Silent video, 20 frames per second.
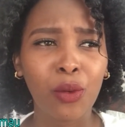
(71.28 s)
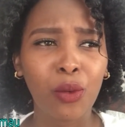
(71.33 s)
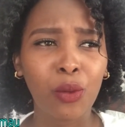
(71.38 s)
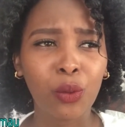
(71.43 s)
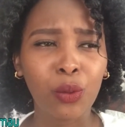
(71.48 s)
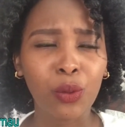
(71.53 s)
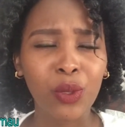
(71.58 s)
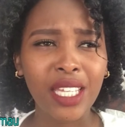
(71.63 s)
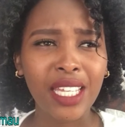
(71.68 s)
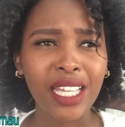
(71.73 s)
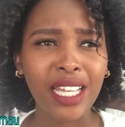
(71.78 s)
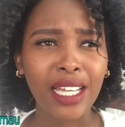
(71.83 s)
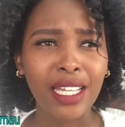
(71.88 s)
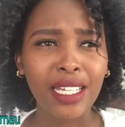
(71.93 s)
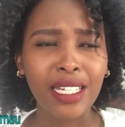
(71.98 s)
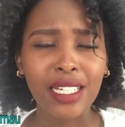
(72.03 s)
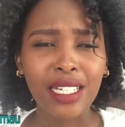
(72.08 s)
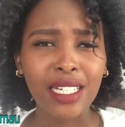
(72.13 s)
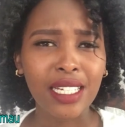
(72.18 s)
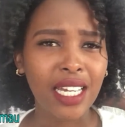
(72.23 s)

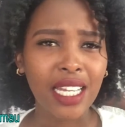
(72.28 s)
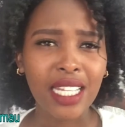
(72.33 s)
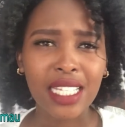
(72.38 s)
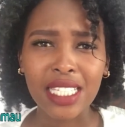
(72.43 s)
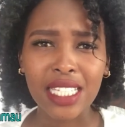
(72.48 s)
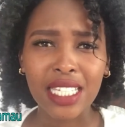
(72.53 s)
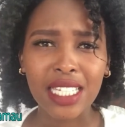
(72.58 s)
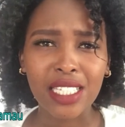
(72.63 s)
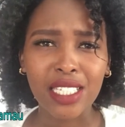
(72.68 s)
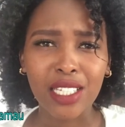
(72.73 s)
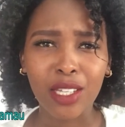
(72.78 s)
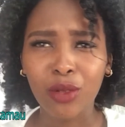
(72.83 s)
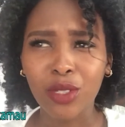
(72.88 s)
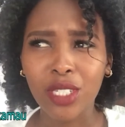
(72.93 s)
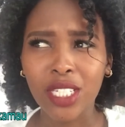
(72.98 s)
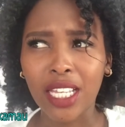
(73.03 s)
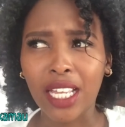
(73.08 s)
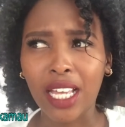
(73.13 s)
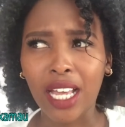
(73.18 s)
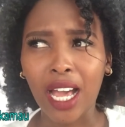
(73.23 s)
weird, crazy,
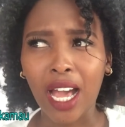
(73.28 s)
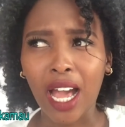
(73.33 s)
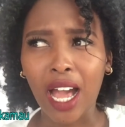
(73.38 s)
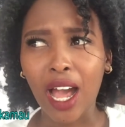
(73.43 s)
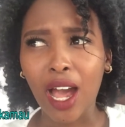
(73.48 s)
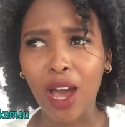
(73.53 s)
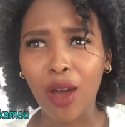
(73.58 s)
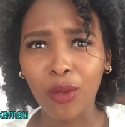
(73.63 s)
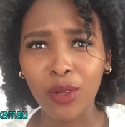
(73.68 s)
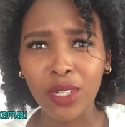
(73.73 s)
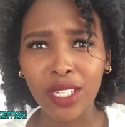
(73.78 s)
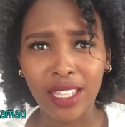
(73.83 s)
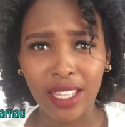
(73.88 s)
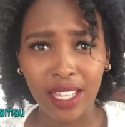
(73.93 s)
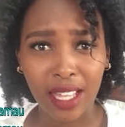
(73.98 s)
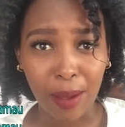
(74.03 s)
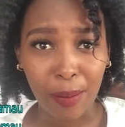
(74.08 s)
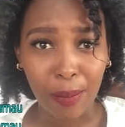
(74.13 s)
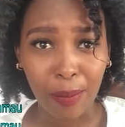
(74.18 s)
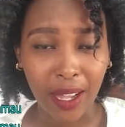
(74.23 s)
shouting out
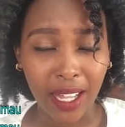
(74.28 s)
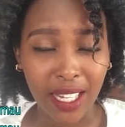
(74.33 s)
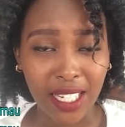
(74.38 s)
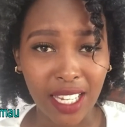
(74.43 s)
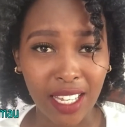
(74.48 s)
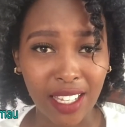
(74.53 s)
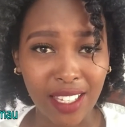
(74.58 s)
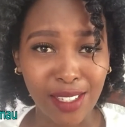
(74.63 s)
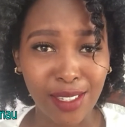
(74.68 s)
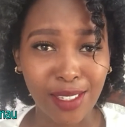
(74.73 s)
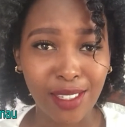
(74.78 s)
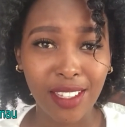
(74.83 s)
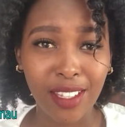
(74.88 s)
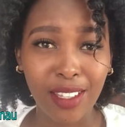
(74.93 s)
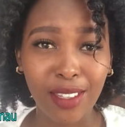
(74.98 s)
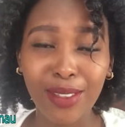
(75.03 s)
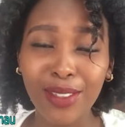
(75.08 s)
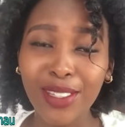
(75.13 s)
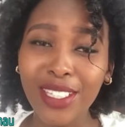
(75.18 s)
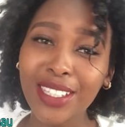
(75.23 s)
there patterns,
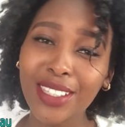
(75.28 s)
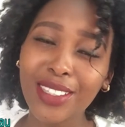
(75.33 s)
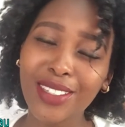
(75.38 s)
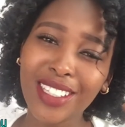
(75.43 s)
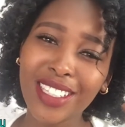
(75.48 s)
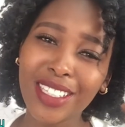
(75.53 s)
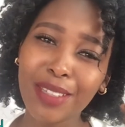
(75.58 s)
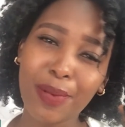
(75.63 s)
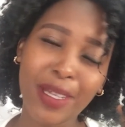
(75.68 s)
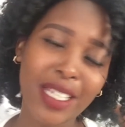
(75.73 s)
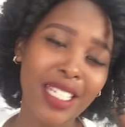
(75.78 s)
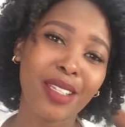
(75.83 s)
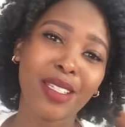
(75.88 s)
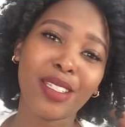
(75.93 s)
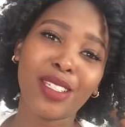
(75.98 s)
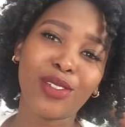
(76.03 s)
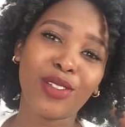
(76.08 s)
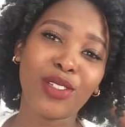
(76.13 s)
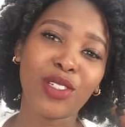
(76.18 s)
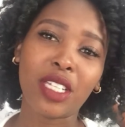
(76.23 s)
those
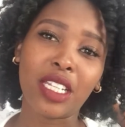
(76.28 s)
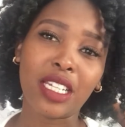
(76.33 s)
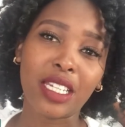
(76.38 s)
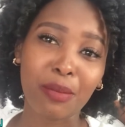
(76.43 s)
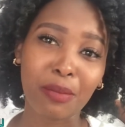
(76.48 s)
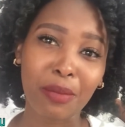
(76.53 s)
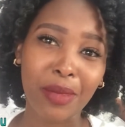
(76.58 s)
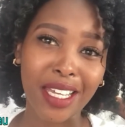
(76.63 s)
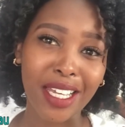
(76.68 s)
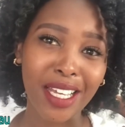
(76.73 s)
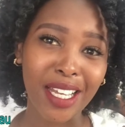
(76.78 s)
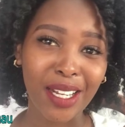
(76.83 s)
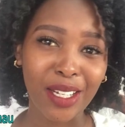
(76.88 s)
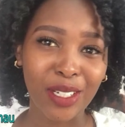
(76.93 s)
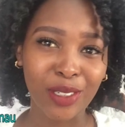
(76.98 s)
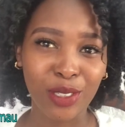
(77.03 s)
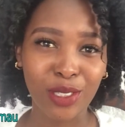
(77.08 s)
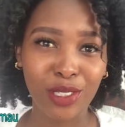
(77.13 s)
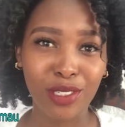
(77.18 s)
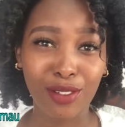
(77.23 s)
patterns usually make
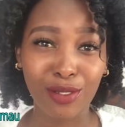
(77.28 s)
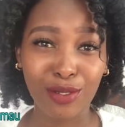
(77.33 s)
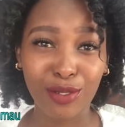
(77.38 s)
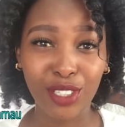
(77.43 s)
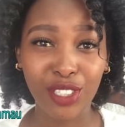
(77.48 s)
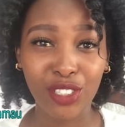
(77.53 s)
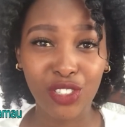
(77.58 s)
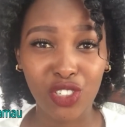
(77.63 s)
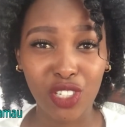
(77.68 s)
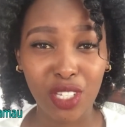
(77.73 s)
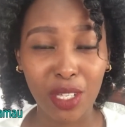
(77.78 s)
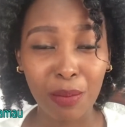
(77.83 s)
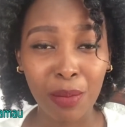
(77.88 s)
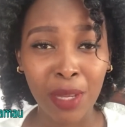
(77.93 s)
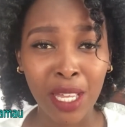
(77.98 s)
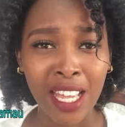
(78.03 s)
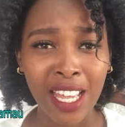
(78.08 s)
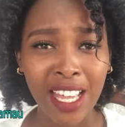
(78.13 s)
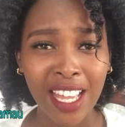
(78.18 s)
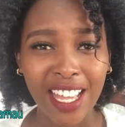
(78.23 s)
clothes look cheap
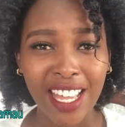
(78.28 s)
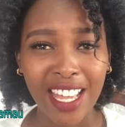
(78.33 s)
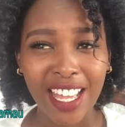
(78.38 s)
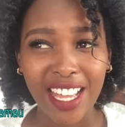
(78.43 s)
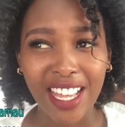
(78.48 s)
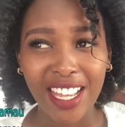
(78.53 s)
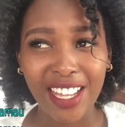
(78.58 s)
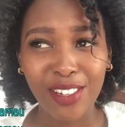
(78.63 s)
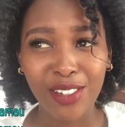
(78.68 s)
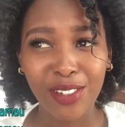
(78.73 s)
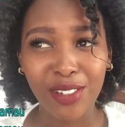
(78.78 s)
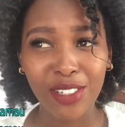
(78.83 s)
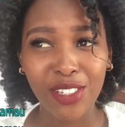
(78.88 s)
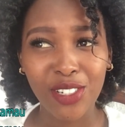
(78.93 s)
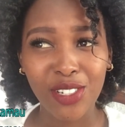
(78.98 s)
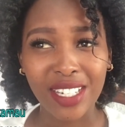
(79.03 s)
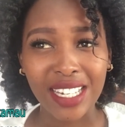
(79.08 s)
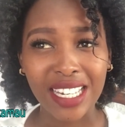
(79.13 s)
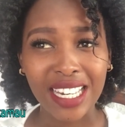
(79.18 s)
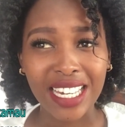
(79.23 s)
and
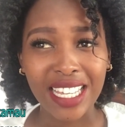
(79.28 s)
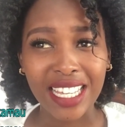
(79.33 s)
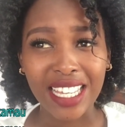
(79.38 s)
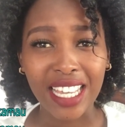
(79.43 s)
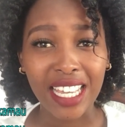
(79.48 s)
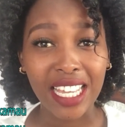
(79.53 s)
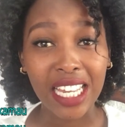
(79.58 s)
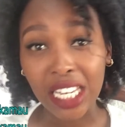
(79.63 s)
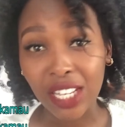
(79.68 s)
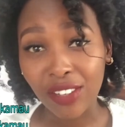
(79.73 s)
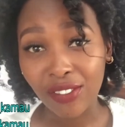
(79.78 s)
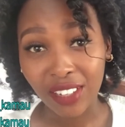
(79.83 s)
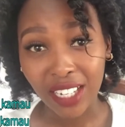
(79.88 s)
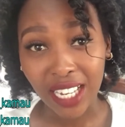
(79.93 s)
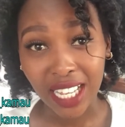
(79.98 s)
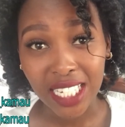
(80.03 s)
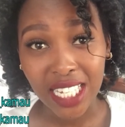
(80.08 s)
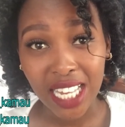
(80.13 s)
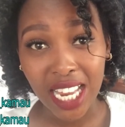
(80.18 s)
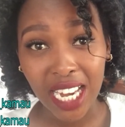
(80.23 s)
not really any
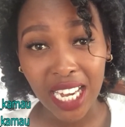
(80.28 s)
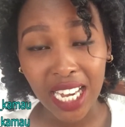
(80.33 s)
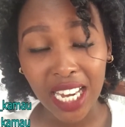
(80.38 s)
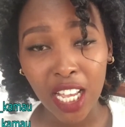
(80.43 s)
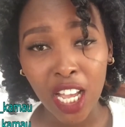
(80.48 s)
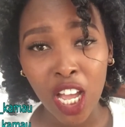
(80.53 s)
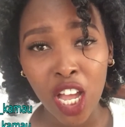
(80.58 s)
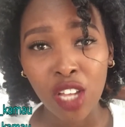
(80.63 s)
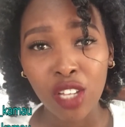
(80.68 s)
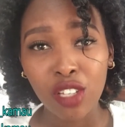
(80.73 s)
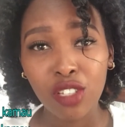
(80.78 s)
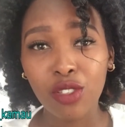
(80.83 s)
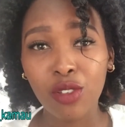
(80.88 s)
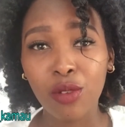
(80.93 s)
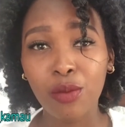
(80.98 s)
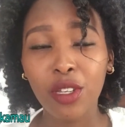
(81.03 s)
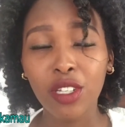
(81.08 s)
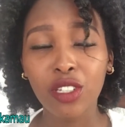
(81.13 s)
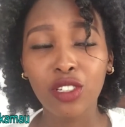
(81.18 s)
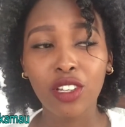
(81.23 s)
flattering.
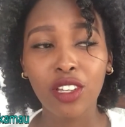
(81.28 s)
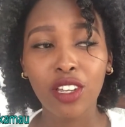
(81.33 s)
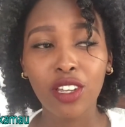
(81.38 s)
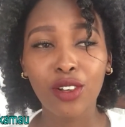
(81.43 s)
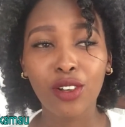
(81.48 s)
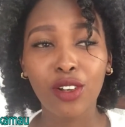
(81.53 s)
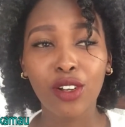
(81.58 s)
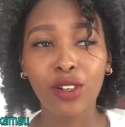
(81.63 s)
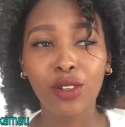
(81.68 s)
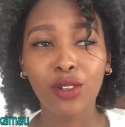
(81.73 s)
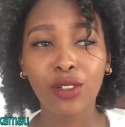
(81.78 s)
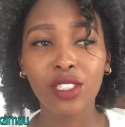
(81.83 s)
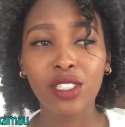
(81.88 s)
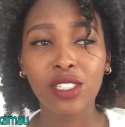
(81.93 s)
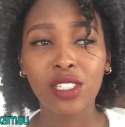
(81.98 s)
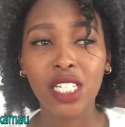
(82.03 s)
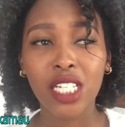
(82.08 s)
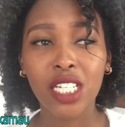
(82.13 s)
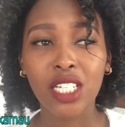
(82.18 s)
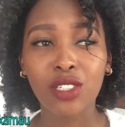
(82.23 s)
So make sure your
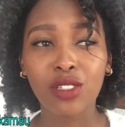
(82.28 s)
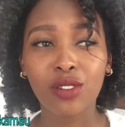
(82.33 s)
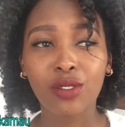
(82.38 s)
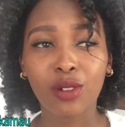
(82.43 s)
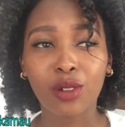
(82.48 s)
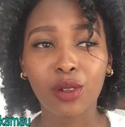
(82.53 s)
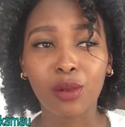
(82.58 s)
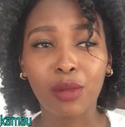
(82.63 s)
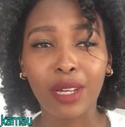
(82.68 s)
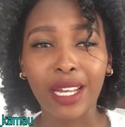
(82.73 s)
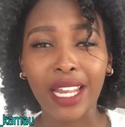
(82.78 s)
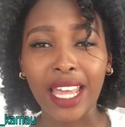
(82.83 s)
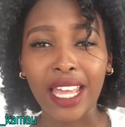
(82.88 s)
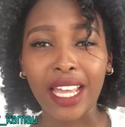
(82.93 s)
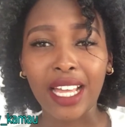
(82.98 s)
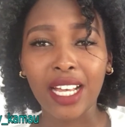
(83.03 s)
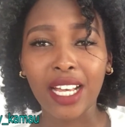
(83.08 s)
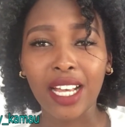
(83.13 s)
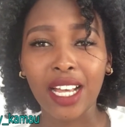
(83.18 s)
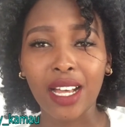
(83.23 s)
clothes range from
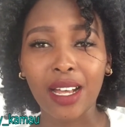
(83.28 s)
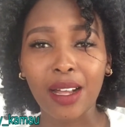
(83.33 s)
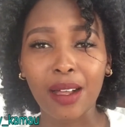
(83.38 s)
like